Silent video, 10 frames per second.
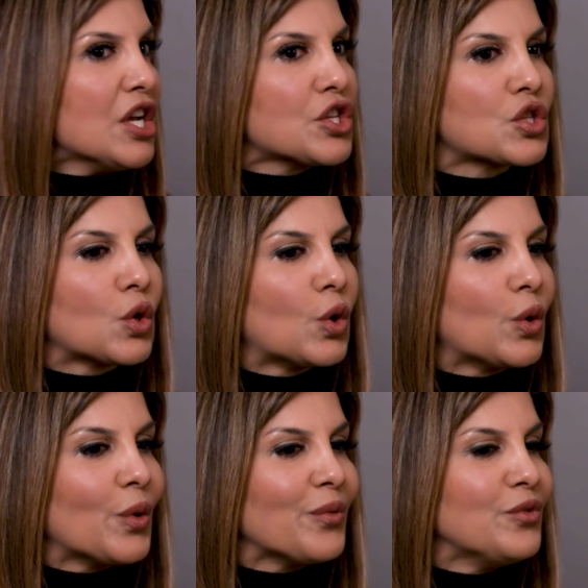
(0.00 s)

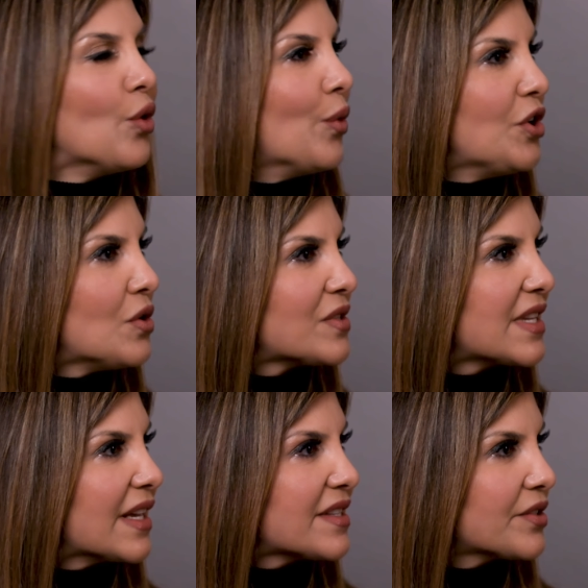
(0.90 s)
So no one knows
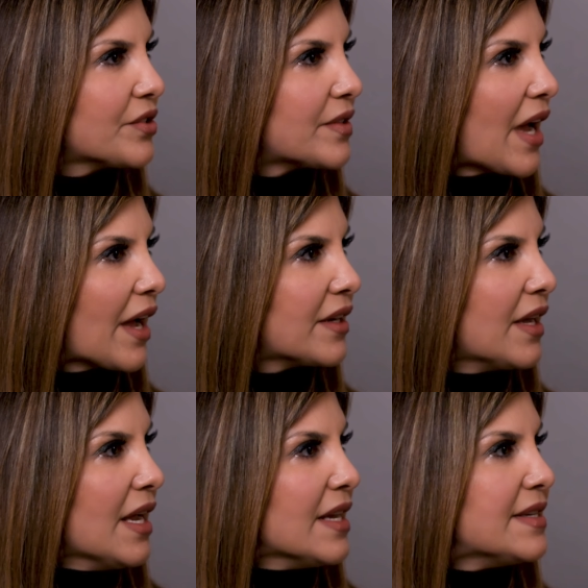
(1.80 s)
the answer to that.
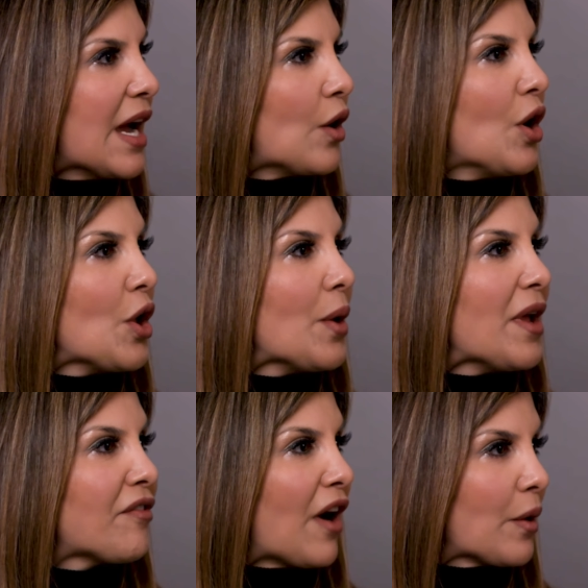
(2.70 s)
Now,
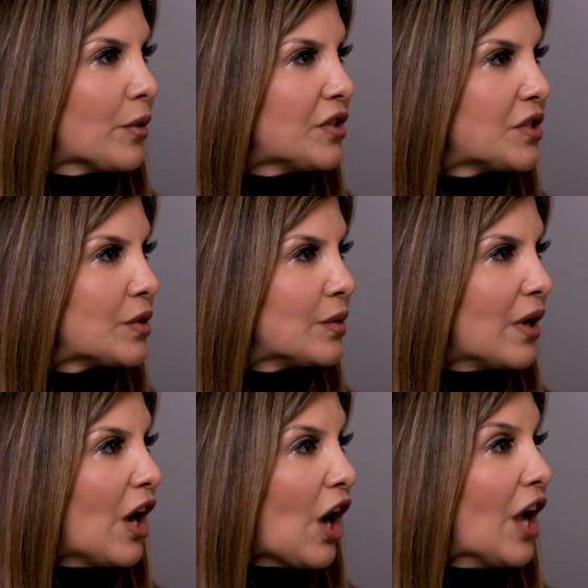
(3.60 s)
if I were to,
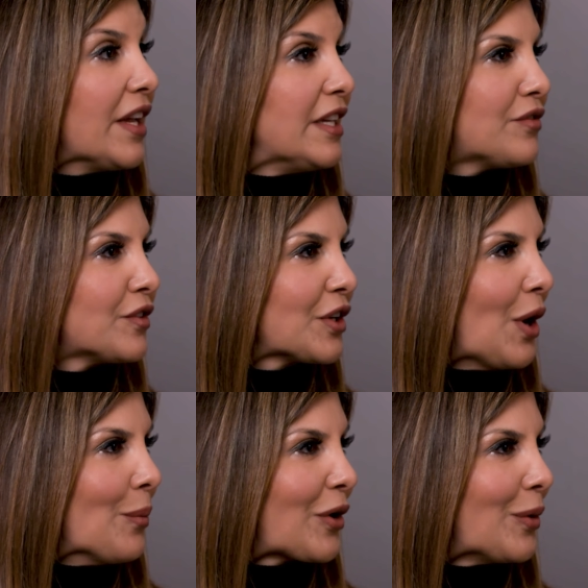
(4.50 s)
I eat for the
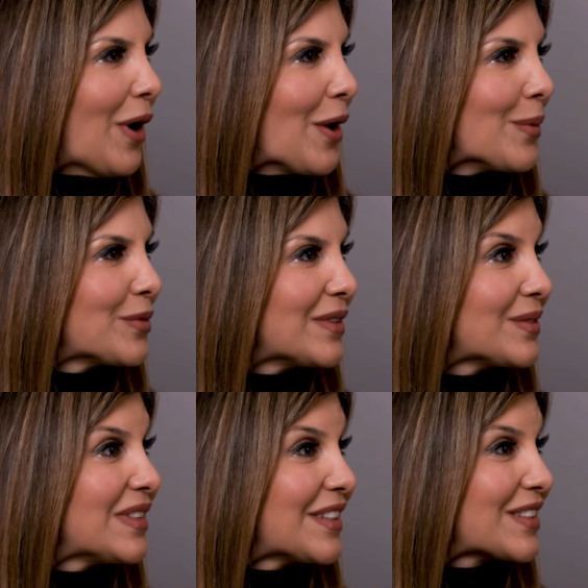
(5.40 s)
gut microbiome,
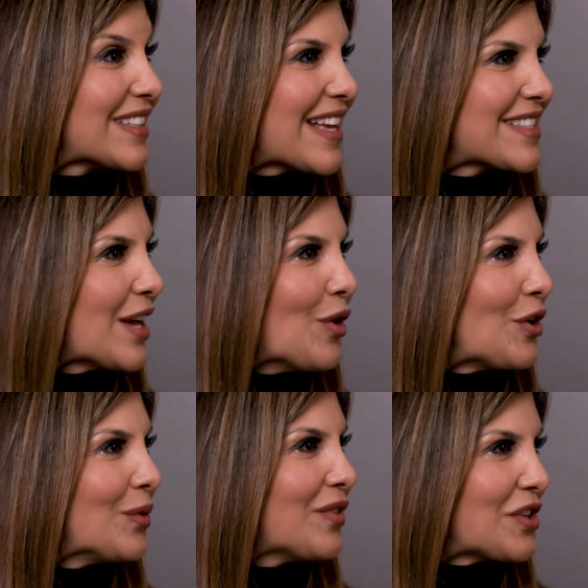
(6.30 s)
literally. That's how I
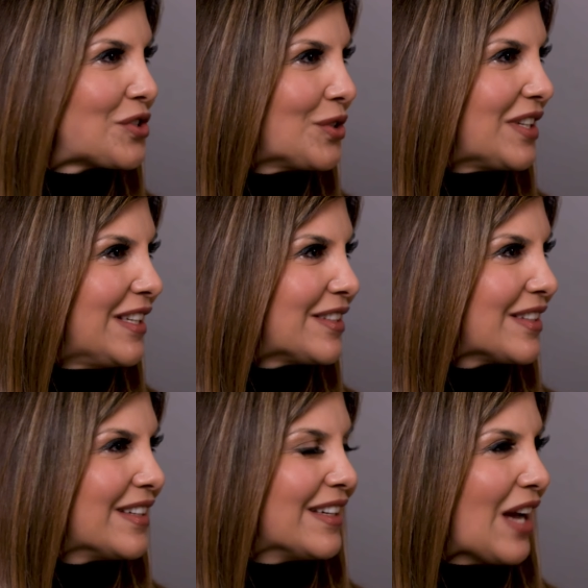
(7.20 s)
know if I should
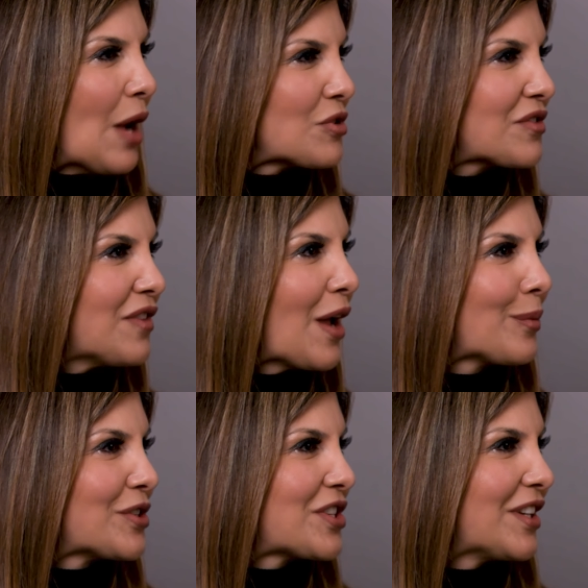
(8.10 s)
eat. How much
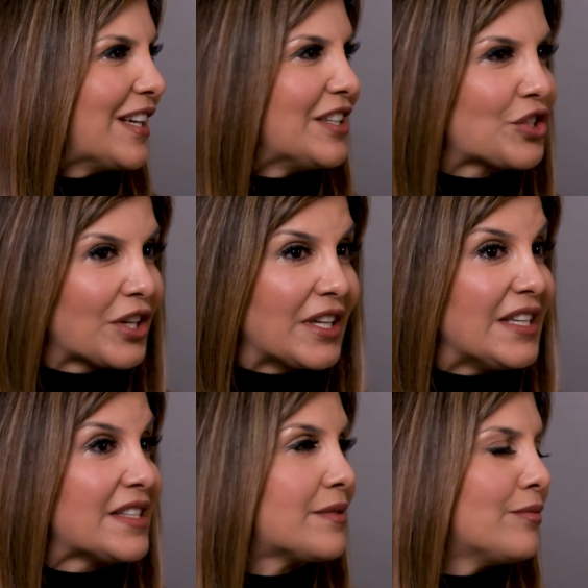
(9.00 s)
fiber should I eat? Should I
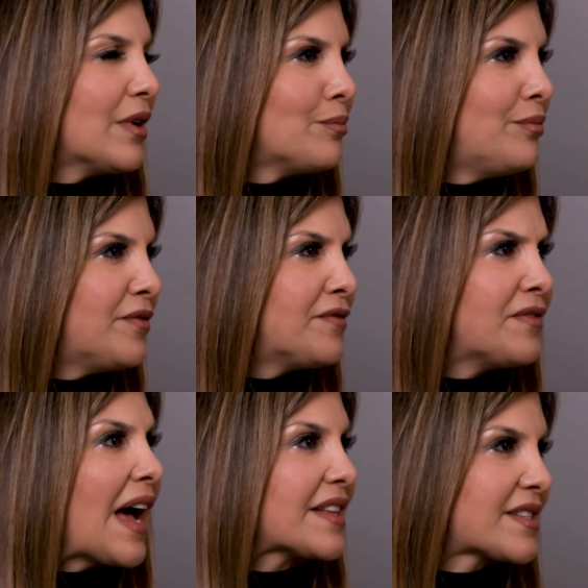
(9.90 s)
eat
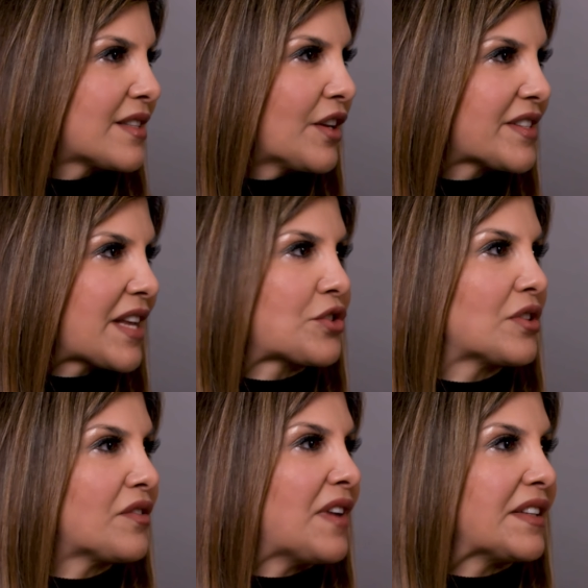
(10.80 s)
fats, like
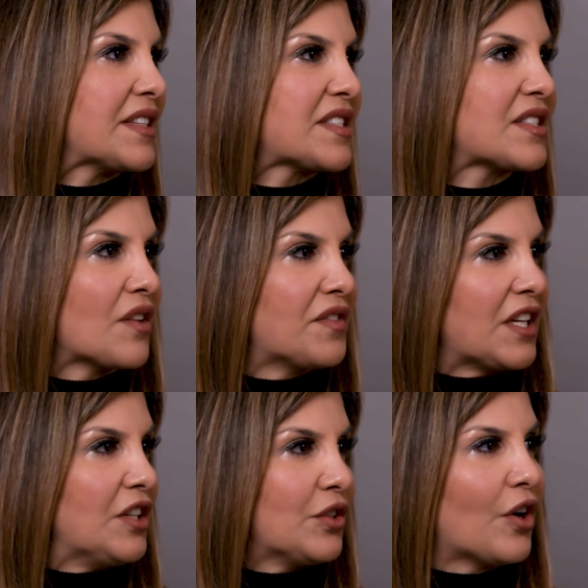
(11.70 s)
saturated fat that
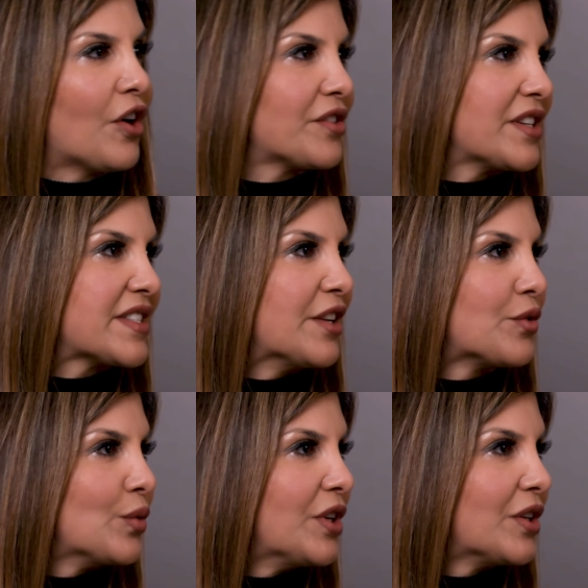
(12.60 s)
suffocate your arteries and
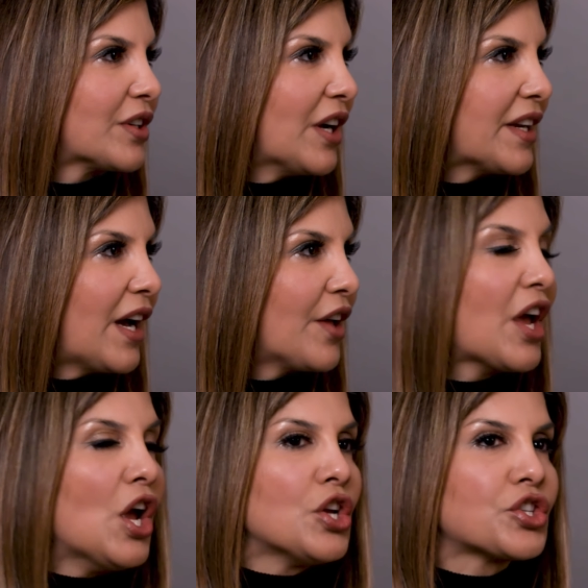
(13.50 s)
ruin your gut
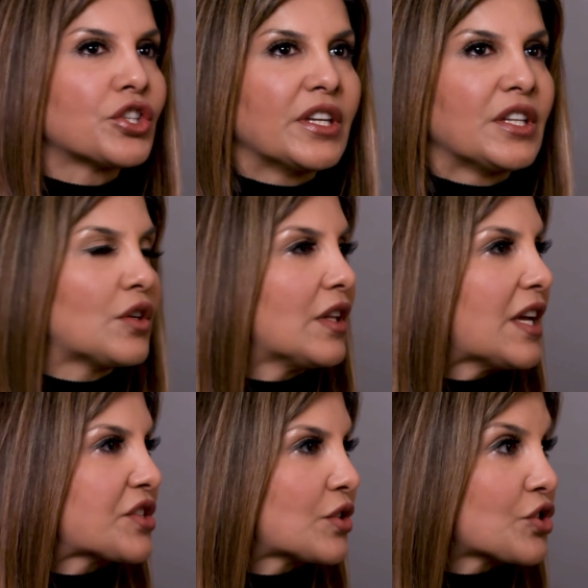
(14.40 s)
health? Should I eat
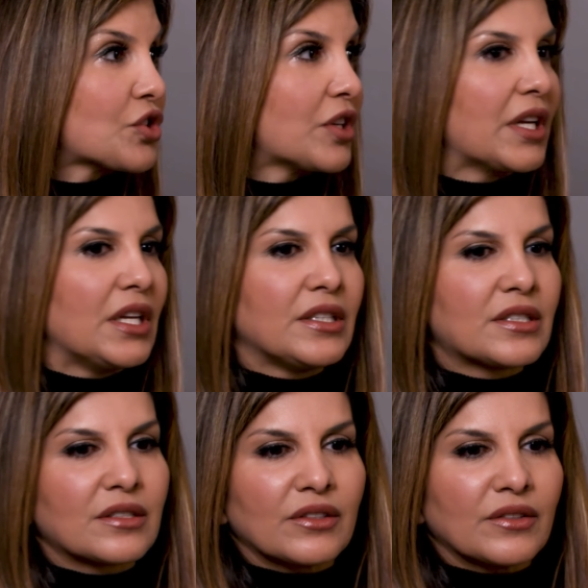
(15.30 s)
cholesterol? Should I
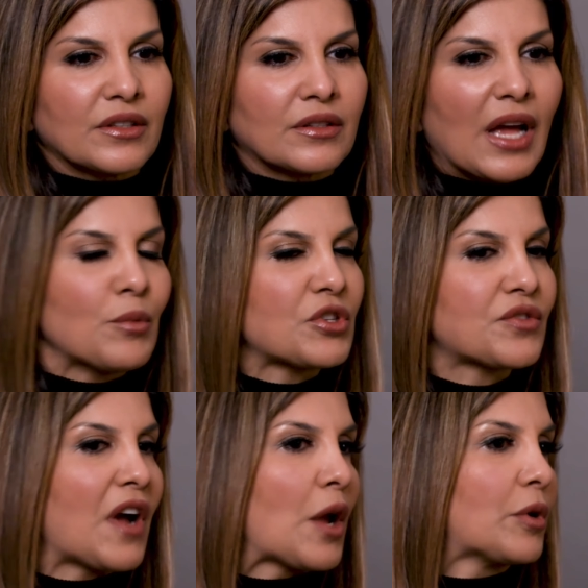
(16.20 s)
eat, how
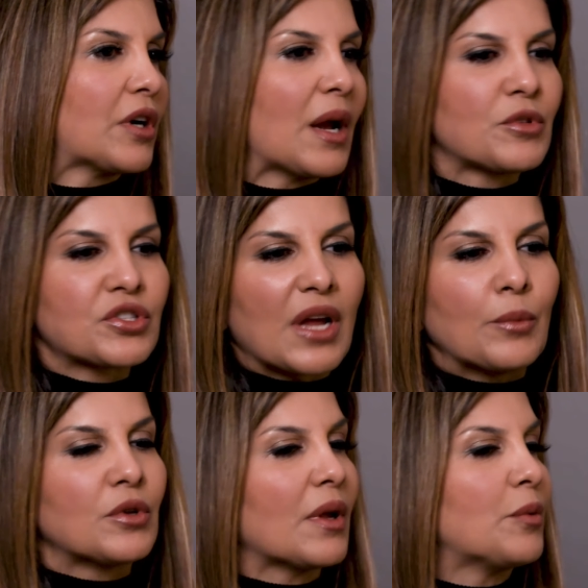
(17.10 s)
much fiber? How
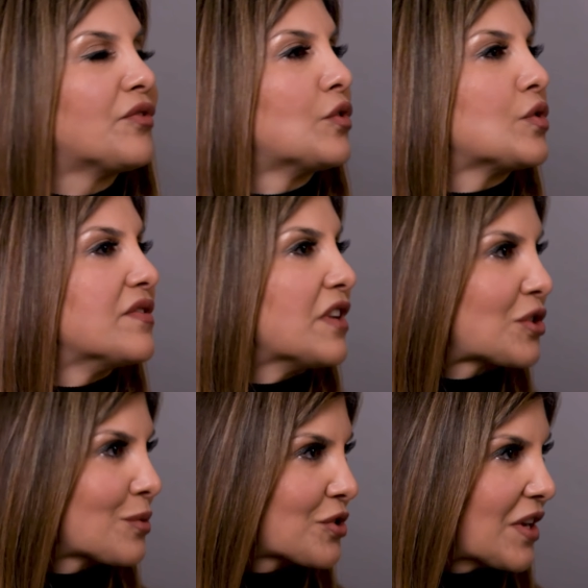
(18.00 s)
many fruits and
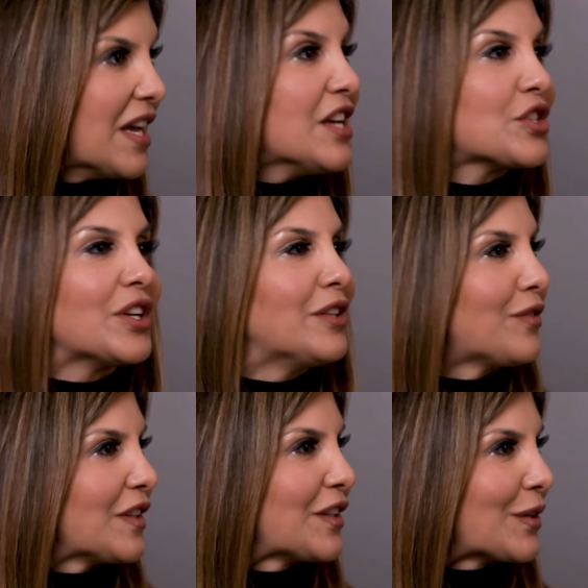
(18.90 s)
vegetables should I? So I eat
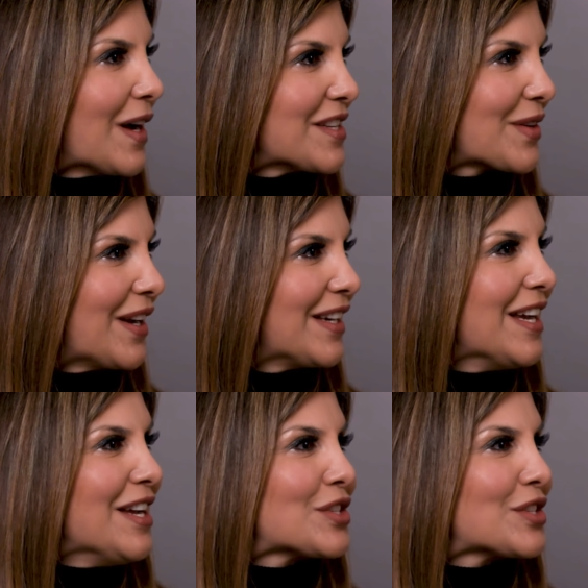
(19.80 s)
for the little guys, right?